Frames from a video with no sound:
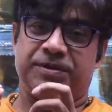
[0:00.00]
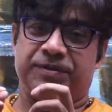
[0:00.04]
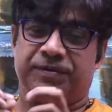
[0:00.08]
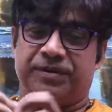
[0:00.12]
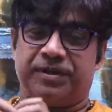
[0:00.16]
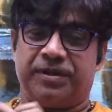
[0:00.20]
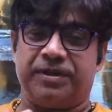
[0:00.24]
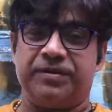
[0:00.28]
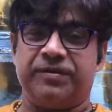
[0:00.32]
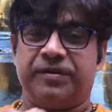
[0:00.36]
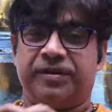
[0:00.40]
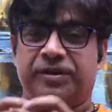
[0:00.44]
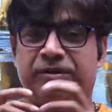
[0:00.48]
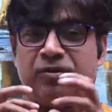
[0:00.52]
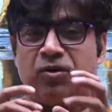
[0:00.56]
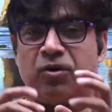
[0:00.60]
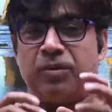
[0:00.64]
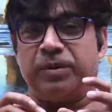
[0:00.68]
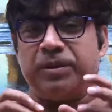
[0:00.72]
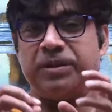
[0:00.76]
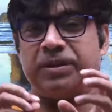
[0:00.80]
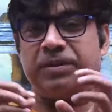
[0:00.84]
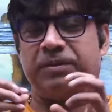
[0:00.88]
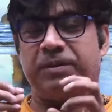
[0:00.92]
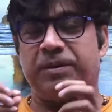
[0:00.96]
there, is
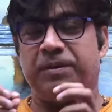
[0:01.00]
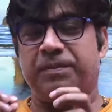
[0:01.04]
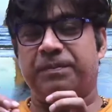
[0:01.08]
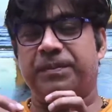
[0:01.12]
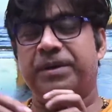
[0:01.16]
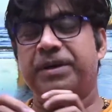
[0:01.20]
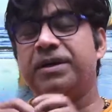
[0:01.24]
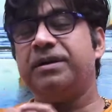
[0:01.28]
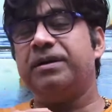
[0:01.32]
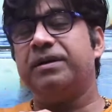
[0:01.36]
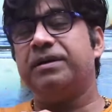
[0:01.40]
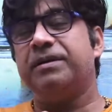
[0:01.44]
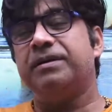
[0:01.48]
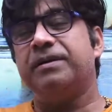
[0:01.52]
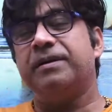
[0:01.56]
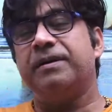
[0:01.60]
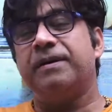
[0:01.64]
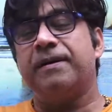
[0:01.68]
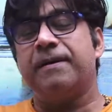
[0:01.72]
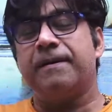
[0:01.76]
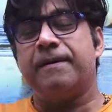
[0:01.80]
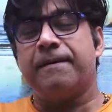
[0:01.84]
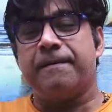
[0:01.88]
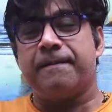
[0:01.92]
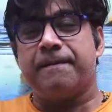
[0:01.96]
economic development.
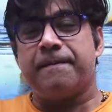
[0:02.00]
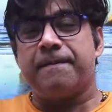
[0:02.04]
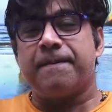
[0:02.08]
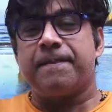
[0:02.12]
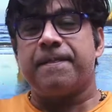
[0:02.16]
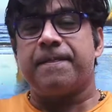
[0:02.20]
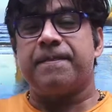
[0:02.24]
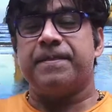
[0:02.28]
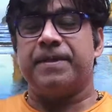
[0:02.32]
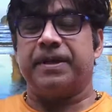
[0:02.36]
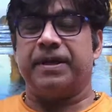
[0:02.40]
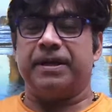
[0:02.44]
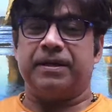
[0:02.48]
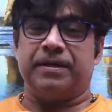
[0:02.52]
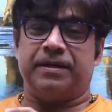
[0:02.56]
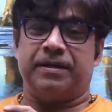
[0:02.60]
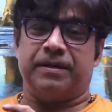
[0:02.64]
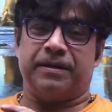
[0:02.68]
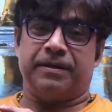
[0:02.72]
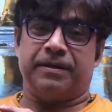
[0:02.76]
Then